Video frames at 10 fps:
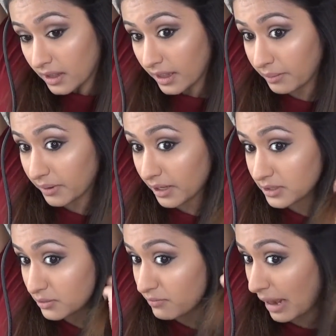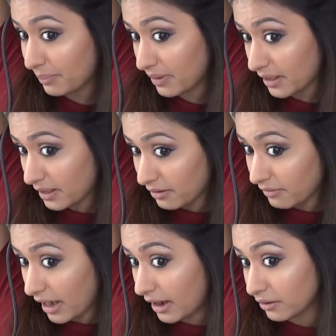and I'm going to wrap it
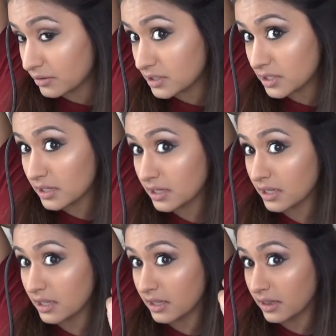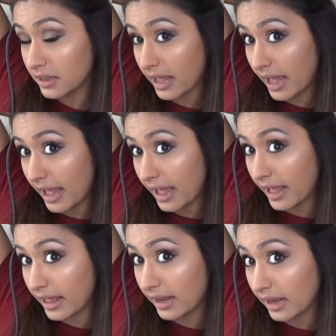around the
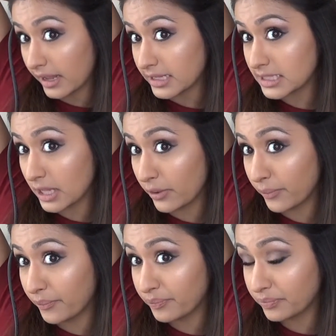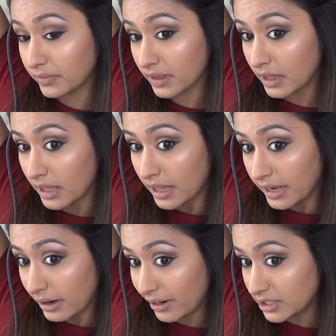hair like so.
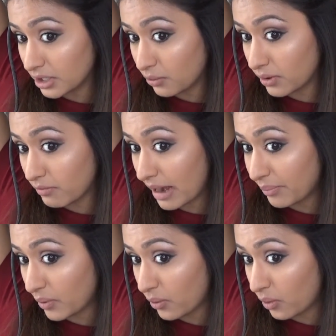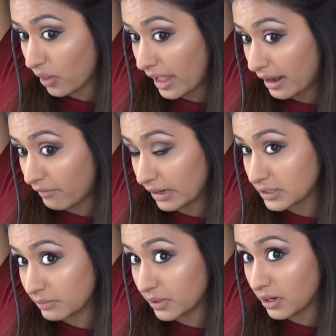Now I don't want to wrap all the hair around,
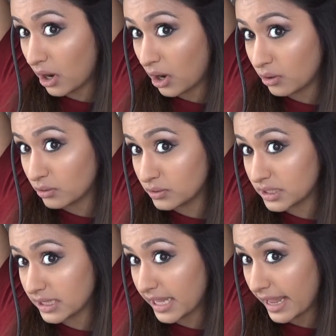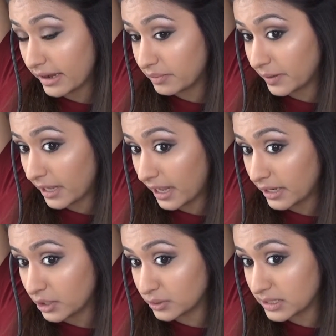so I'm going to hold the end bit
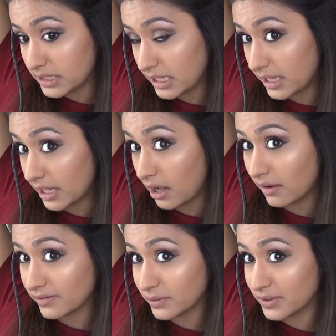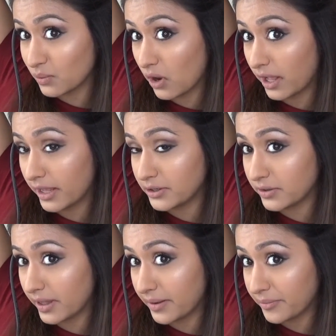and you'll see afterwards why I
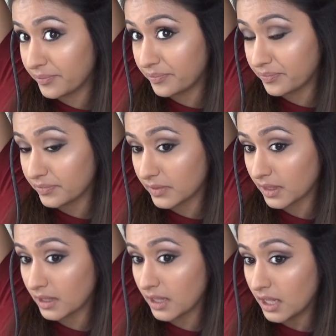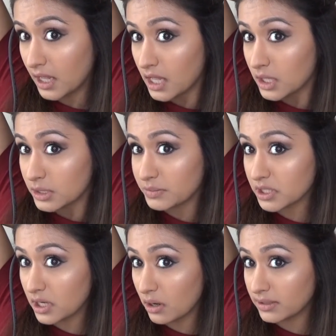do that. So I'm just
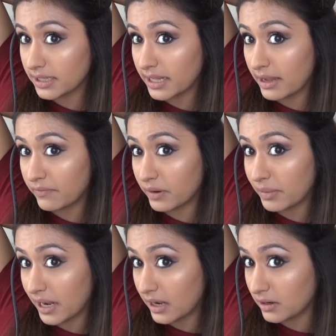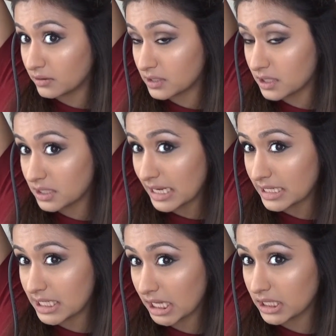going to hold that there for about
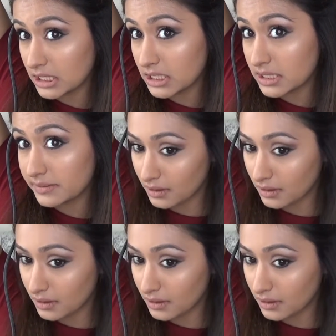10 seconds.